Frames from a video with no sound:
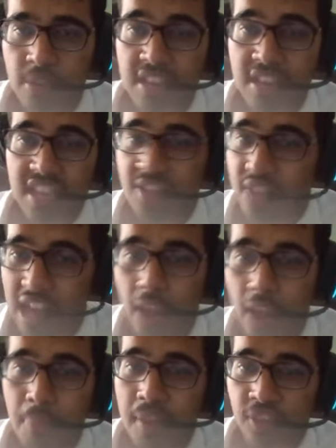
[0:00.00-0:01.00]
and given
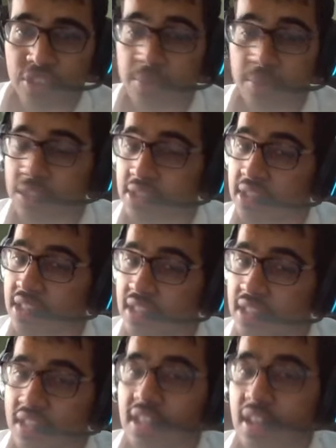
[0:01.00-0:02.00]
how Belgium is,
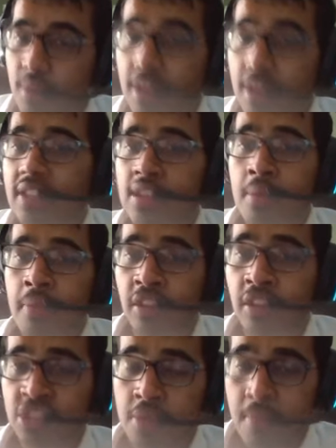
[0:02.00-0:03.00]
we're gonna talk about
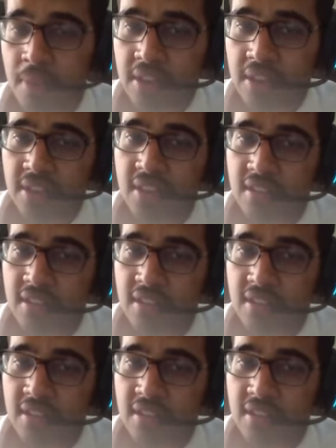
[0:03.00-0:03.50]
Belgium in a bit.